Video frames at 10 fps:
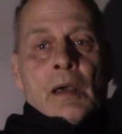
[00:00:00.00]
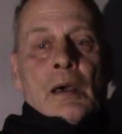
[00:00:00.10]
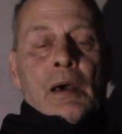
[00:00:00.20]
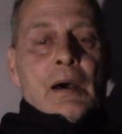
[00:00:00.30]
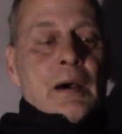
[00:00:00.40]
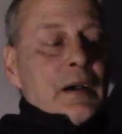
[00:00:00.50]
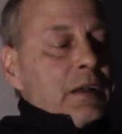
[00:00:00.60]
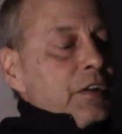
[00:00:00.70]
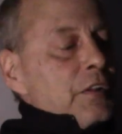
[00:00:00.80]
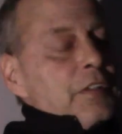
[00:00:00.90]
Uh,
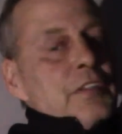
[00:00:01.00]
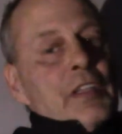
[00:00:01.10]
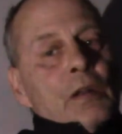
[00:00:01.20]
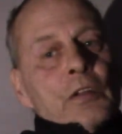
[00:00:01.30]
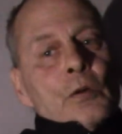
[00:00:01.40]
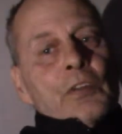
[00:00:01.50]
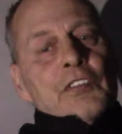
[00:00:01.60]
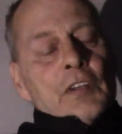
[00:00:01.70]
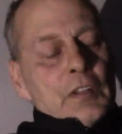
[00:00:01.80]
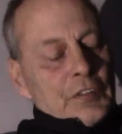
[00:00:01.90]
another thing you'll notice
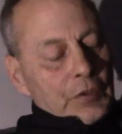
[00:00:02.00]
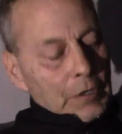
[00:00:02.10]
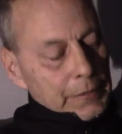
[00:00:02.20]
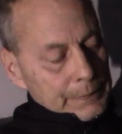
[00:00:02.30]
on this gun